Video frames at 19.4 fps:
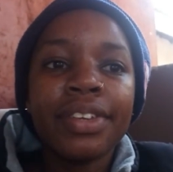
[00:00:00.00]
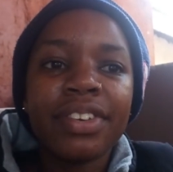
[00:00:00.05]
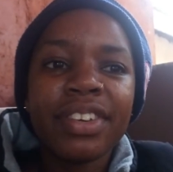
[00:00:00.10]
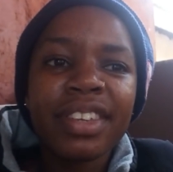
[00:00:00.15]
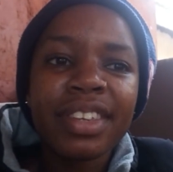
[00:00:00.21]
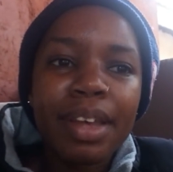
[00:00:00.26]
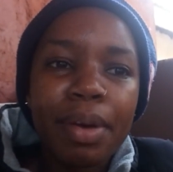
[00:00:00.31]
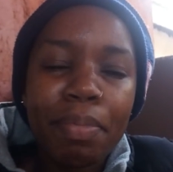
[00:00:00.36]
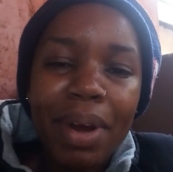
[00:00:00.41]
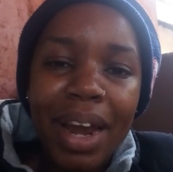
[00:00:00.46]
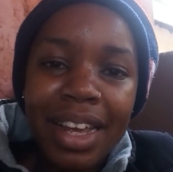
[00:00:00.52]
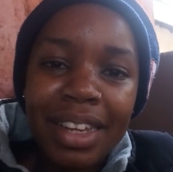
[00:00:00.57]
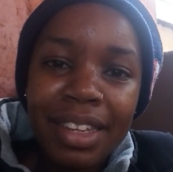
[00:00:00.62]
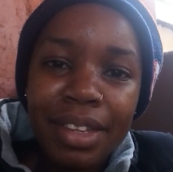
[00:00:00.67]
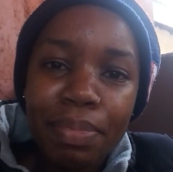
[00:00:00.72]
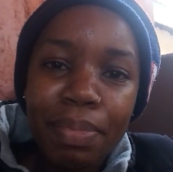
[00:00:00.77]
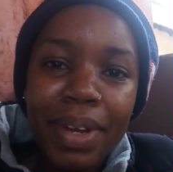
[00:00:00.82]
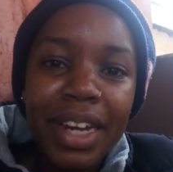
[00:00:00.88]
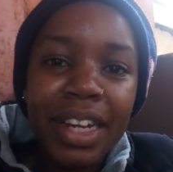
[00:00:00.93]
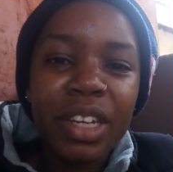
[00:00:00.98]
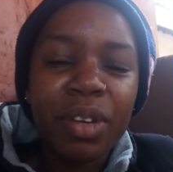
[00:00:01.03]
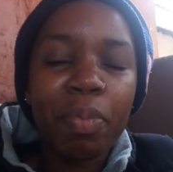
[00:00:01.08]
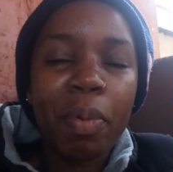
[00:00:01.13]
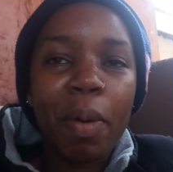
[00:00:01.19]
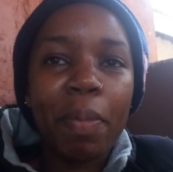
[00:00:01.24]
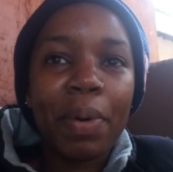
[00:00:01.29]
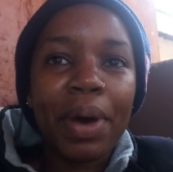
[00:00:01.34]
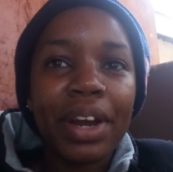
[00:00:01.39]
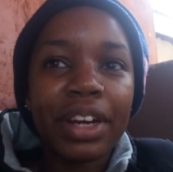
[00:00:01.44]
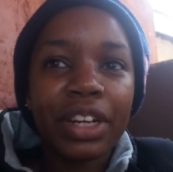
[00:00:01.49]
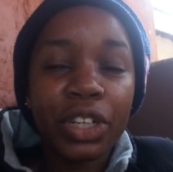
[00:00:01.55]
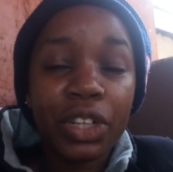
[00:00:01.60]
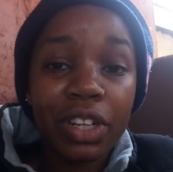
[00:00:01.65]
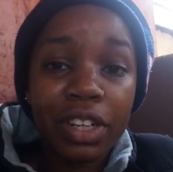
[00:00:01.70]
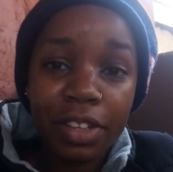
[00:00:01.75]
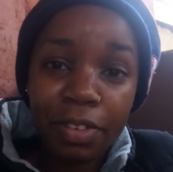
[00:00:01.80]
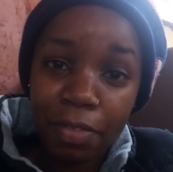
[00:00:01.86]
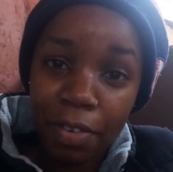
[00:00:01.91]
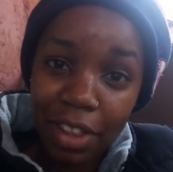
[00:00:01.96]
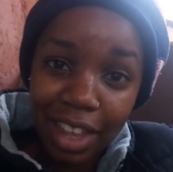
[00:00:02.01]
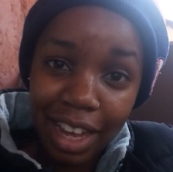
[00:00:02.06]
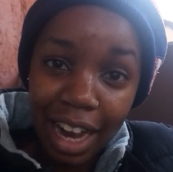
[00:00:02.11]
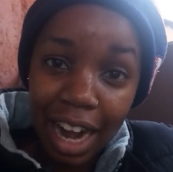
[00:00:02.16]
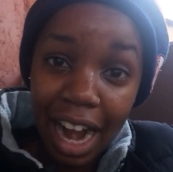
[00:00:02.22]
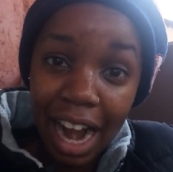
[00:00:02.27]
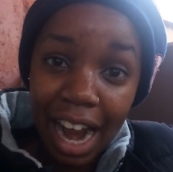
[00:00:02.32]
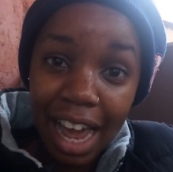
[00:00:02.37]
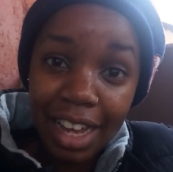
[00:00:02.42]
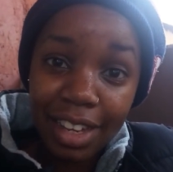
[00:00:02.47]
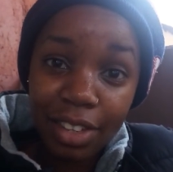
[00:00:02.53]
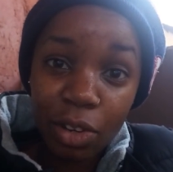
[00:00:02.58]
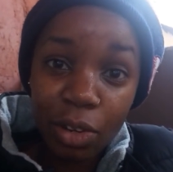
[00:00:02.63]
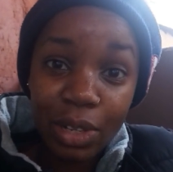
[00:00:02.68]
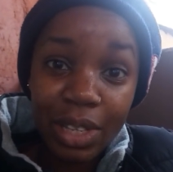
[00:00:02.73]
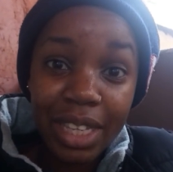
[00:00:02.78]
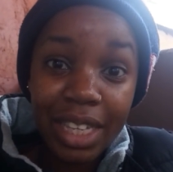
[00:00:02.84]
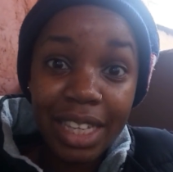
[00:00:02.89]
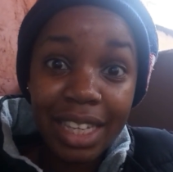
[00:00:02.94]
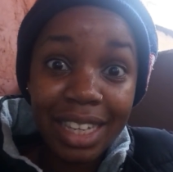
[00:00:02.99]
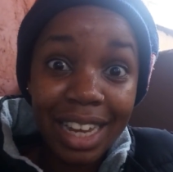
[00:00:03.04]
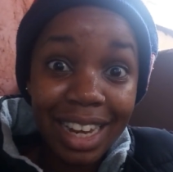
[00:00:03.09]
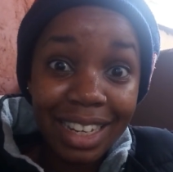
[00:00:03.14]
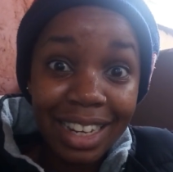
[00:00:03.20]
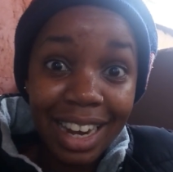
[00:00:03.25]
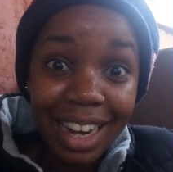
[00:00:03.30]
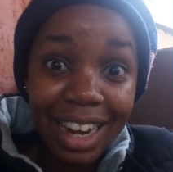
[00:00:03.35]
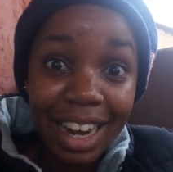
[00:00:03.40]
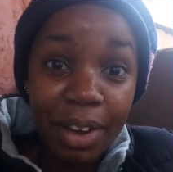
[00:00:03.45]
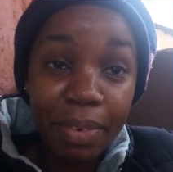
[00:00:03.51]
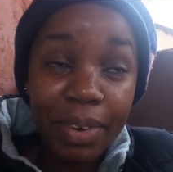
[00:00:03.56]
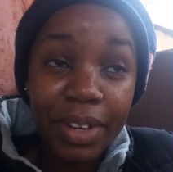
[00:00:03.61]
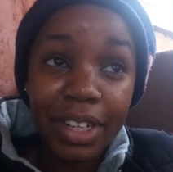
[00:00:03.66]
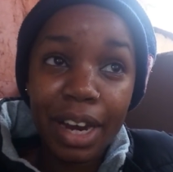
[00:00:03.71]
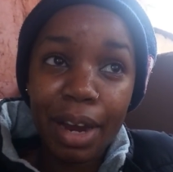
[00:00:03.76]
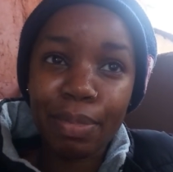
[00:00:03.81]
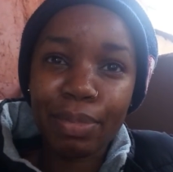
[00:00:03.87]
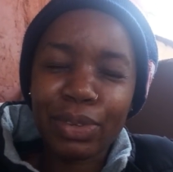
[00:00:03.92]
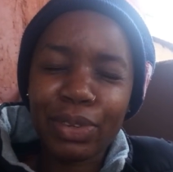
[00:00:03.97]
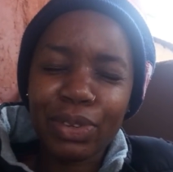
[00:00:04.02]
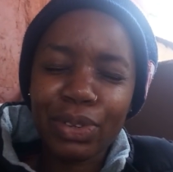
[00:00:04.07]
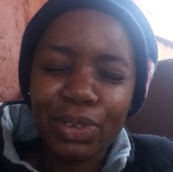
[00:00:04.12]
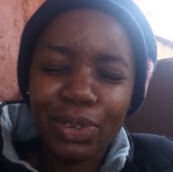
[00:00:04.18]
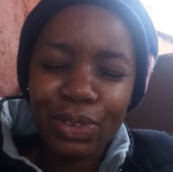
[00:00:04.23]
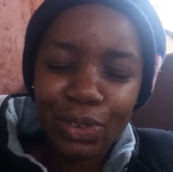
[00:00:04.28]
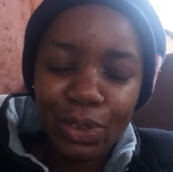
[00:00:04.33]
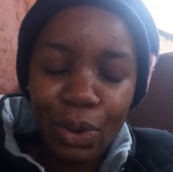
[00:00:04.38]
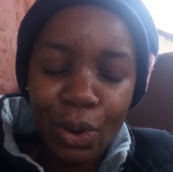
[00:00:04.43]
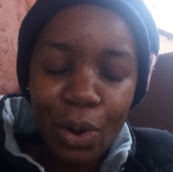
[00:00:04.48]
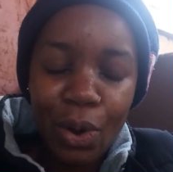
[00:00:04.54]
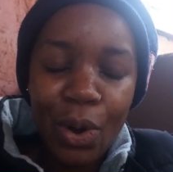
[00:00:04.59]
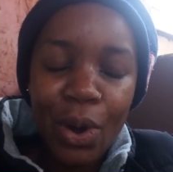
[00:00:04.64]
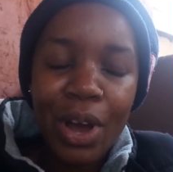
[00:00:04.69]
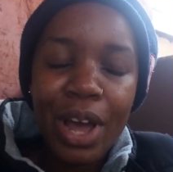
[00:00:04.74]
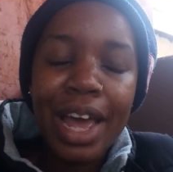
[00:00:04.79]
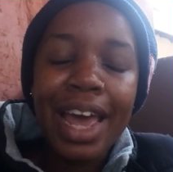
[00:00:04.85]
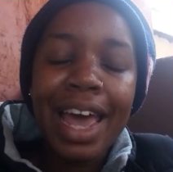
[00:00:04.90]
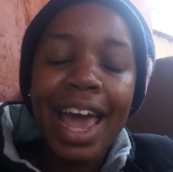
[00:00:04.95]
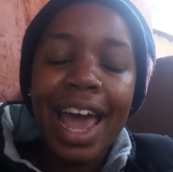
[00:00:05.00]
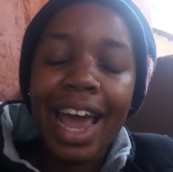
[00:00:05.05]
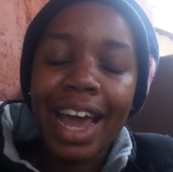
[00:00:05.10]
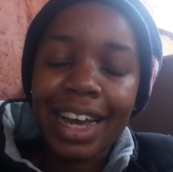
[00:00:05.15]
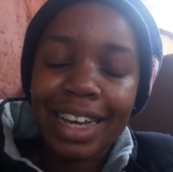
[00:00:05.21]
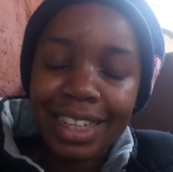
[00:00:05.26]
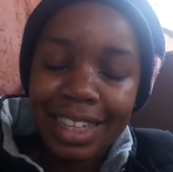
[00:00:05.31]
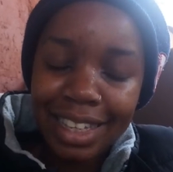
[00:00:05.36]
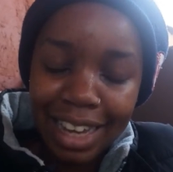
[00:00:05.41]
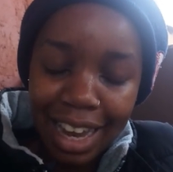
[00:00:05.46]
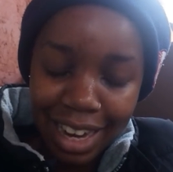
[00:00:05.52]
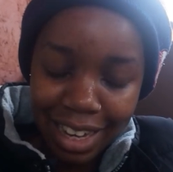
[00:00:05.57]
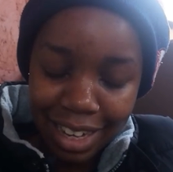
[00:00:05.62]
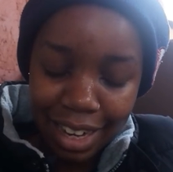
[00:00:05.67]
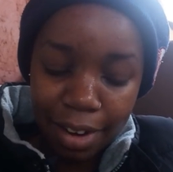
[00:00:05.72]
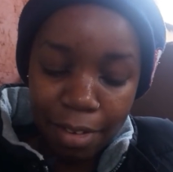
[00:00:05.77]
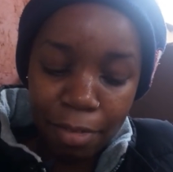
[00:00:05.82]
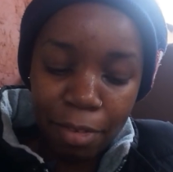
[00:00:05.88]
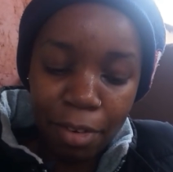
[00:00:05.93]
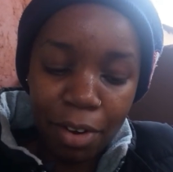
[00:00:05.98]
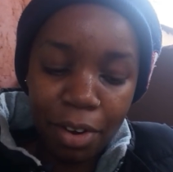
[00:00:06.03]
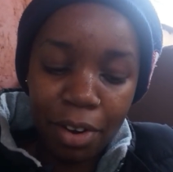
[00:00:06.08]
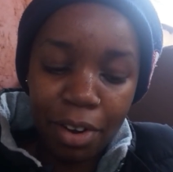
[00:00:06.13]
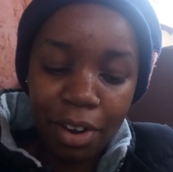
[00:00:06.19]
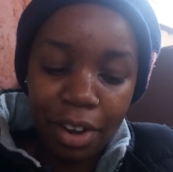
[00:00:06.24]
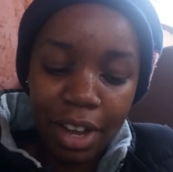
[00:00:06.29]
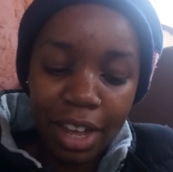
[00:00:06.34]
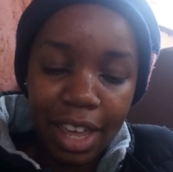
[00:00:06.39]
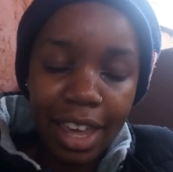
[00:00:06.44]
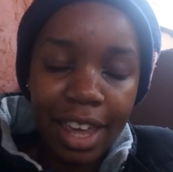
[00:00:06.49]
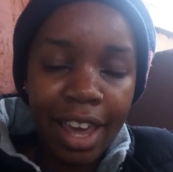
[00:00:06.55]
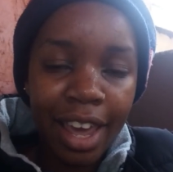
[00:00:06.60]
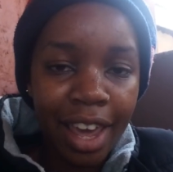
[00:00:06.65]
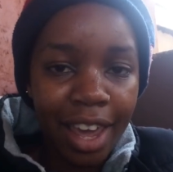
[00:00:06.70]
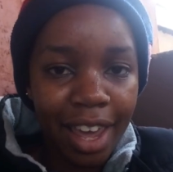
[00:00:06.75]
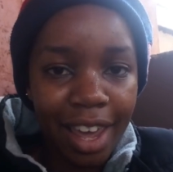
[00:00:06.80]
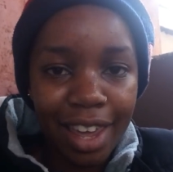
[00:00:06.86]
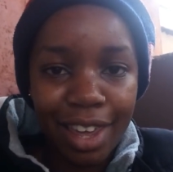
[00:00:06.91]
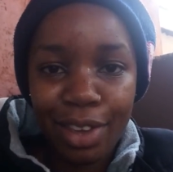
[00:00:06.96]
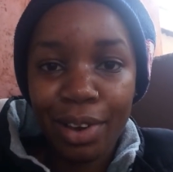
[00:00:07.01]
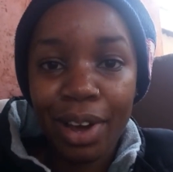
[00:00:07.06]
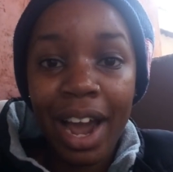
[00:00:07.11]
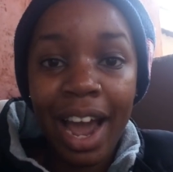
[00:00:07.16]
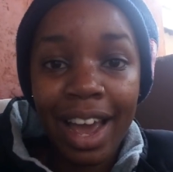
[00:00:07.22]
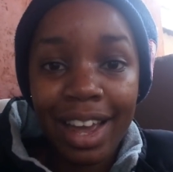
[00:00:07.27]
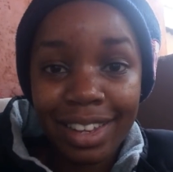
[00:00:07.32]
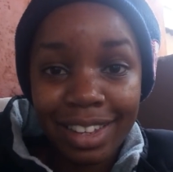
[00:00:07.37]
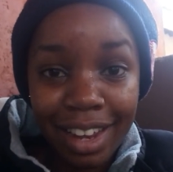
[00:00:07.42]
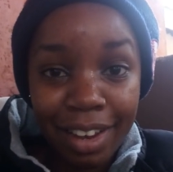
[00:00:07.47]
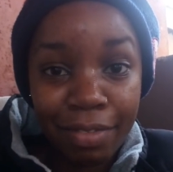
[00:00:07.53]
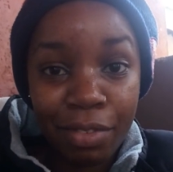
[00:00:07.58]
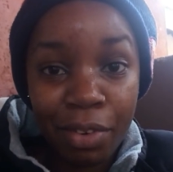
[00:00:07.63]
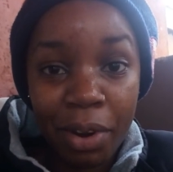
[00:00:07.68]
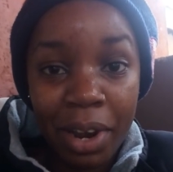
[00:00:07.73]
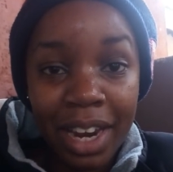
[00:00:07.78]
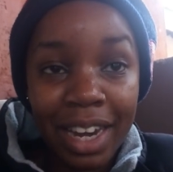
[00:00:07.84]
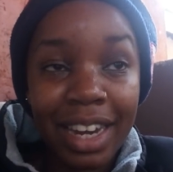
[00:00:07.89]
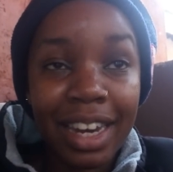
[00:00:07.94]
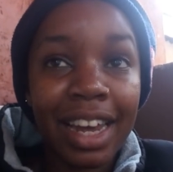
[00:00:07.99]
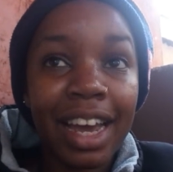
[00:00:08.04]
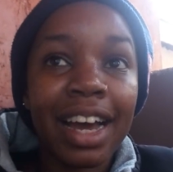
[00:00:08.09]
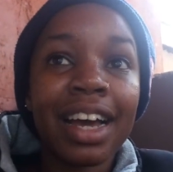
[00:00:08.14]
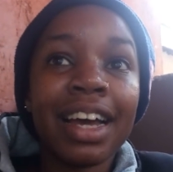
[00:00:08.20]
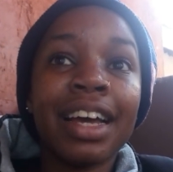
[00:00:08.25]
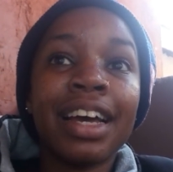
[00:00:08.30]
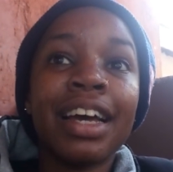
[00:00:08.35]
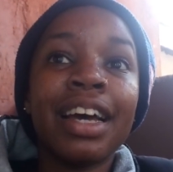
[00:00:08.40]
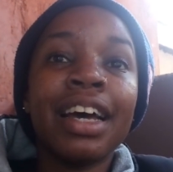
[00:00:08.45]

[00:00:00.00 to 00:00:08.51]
just some last minute preparations for the class on Saturday, which I'm so excited for. You guys have no idea.